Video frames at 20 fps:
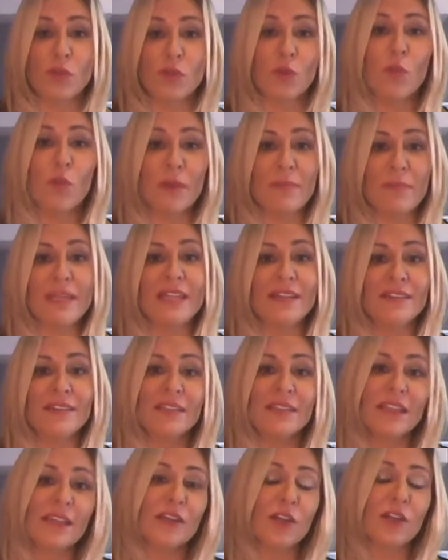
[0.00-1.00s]
the
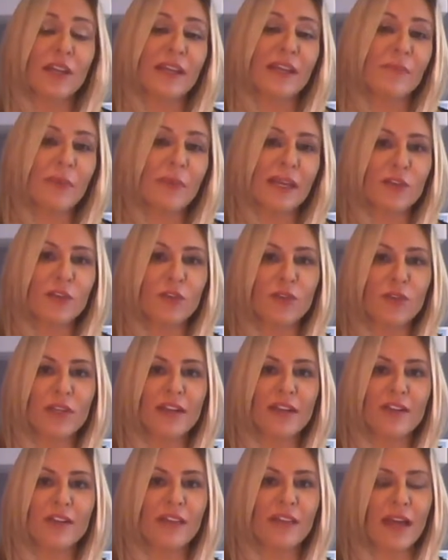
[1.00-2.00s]
women in my
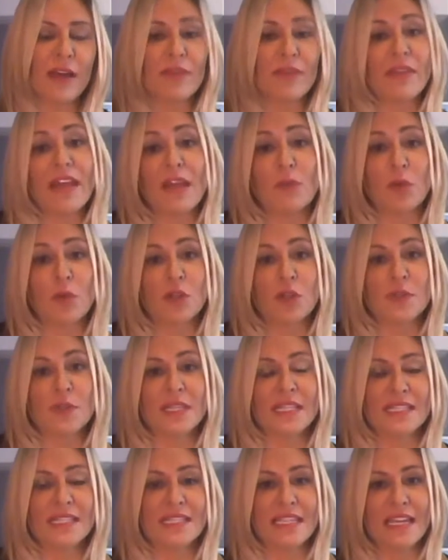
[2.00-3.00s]
career that I worked
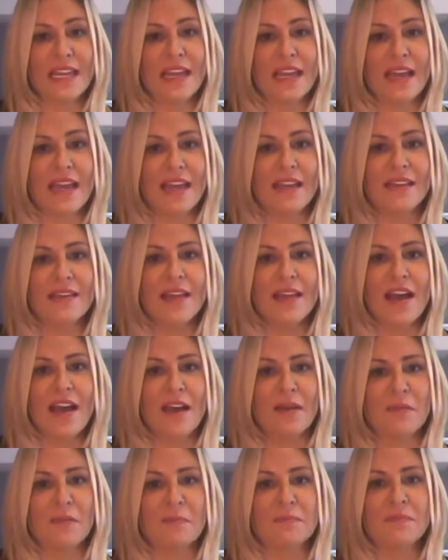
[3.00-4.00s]
with at
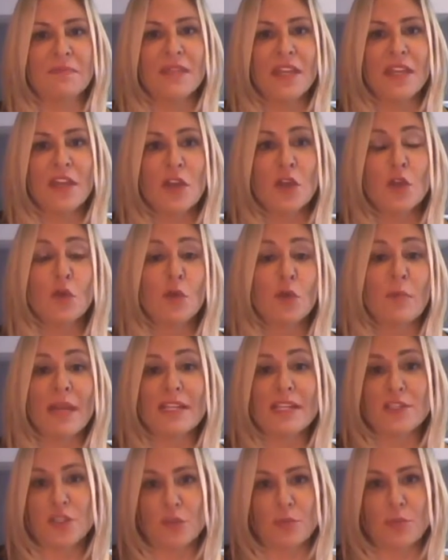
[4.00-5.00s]
CNN, who were
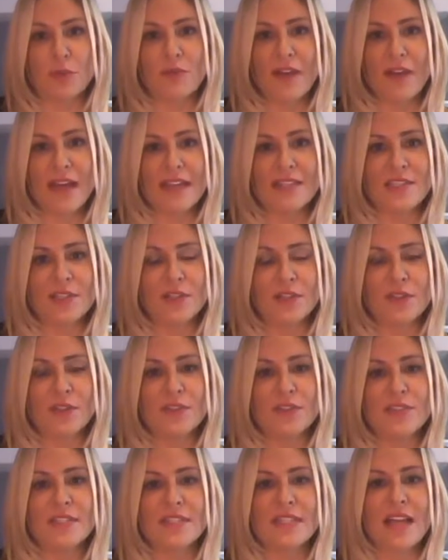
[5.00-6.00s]
my
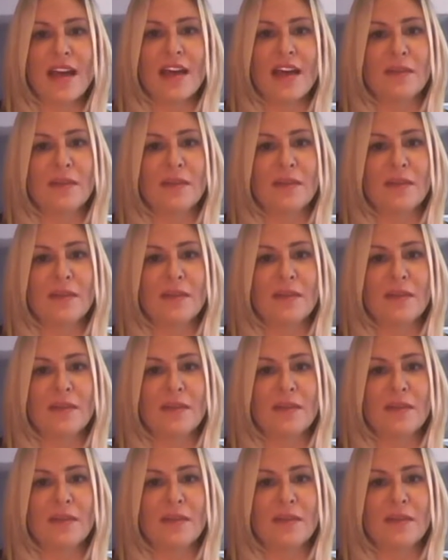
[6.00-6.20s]
supervisors,